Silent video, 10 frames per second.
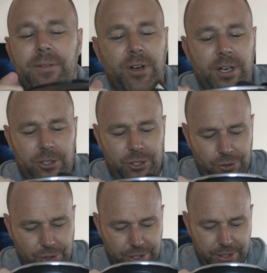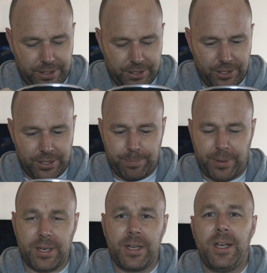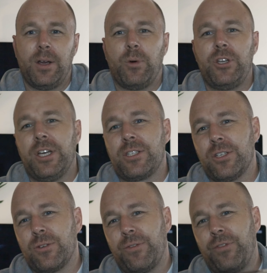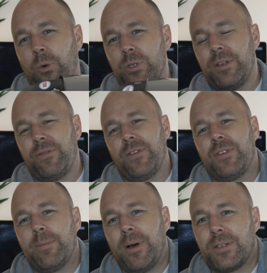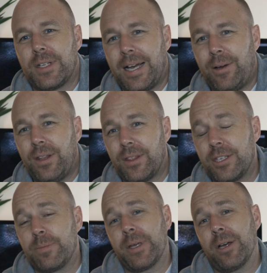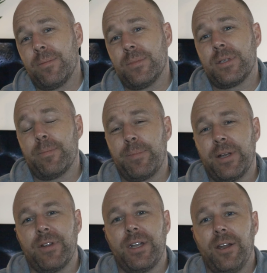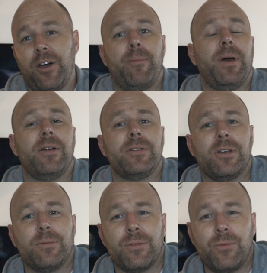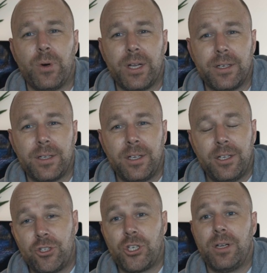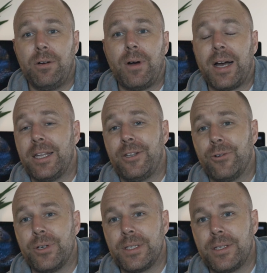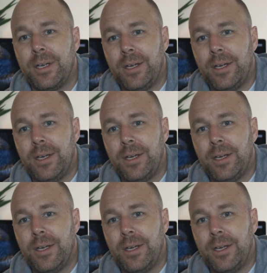very luxurious inside, but when you get to sort of 40, 50 miles an hour, this becomes a bit of a nightmare in terms of wind, chill and noise.